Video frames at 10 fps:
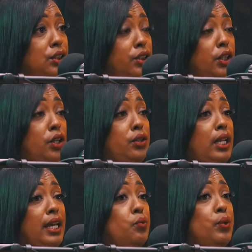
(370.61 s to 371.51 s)
You know,
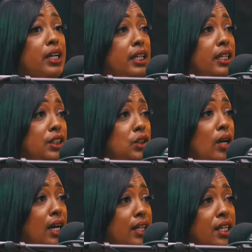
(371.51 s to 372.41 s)
like we're gonna get
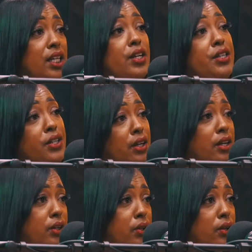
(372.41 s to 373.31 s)
you out of here and you're
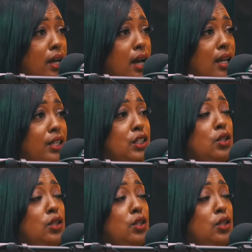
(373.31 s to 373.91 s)
gonna go to college.